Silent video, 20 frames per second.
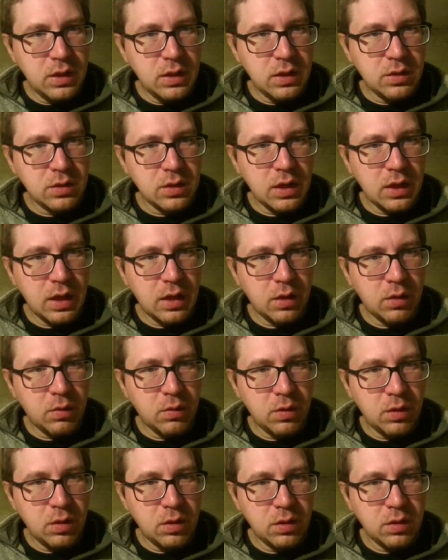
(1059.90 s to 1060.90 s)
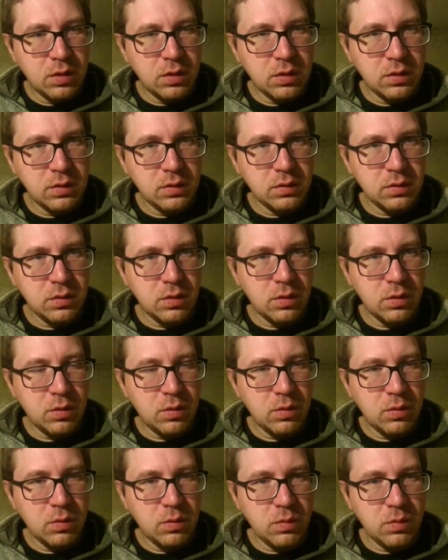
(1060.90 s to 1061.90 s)
each category.
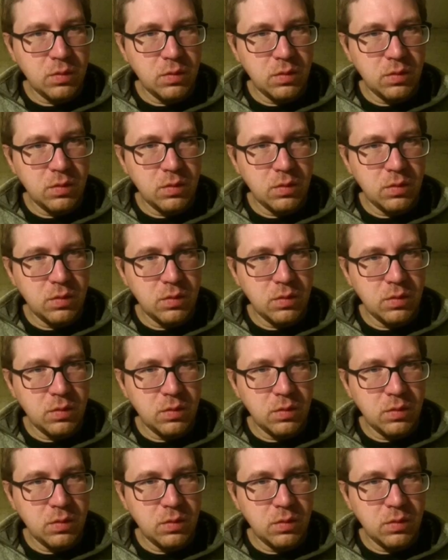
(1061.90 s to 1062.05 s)
So